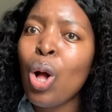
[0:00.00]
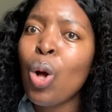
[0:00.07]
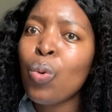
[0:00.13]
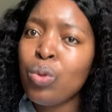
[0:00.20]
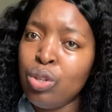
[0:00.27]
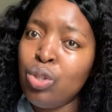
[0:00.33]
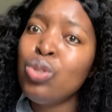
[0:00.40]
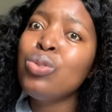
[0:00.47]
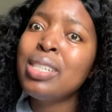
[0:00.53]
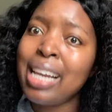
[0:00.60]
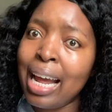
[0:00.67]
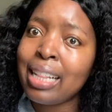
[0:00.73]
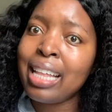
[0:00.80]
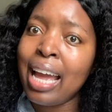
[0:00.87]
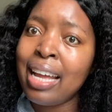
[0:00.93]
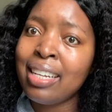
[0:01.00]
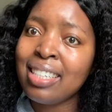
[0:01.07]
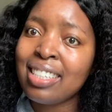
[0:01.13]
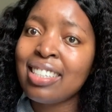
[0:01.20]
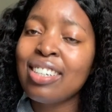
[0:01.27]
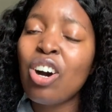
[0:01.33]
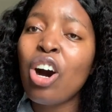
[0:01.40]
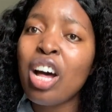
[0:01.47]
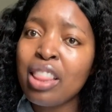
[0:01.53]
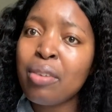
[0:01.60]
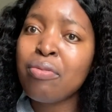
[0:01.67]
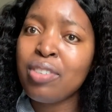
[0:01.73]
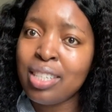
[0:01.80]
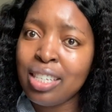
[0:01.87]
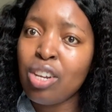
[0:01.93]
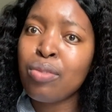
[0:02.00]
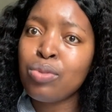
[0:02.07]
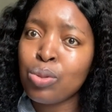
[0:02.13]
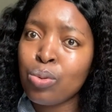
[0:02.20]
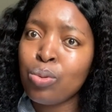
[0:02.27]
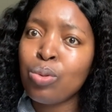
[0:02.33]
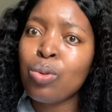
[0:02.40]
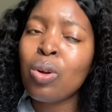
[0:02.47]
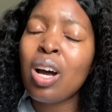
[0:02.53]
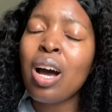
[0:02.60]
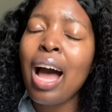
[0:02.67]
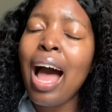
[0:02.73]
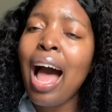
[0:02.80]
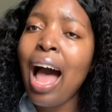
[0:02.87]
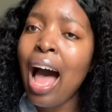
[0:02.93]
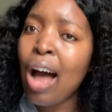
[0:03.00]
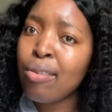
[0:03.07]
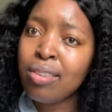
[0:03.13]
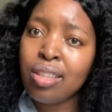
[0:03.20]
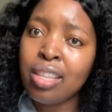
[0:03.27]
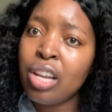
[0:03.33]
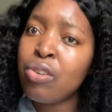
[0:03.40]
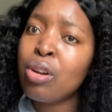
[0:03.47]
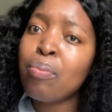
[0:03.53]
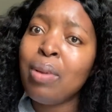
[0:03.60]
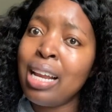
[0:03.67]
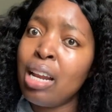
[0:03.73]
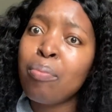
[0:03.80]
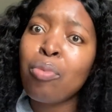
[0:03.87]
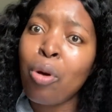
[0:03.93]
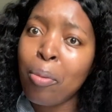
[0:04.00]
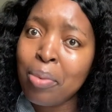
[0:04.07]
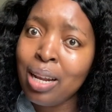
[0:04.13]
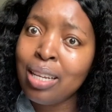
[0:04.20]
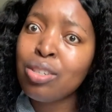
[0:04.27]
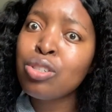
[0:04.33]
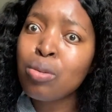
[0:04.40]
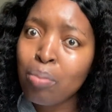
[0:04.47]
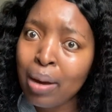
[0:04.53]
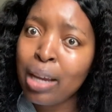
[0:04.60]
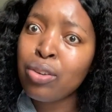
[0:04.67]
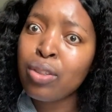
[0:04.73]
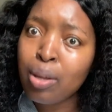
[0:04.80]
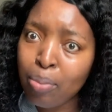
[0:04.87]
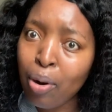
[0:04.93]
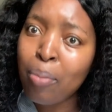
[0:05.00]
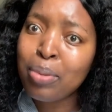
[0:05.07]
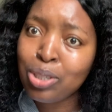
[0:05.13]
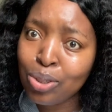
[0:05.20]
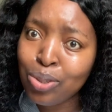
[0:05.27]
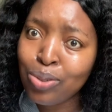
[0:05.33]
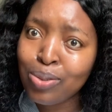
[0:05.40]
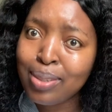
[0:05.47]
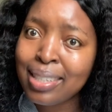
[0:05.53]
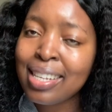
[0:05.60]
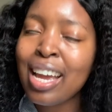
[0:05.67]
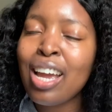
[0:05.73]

with shoes like that on the first day of school. How did they not plan properly to buy you the proper shoes?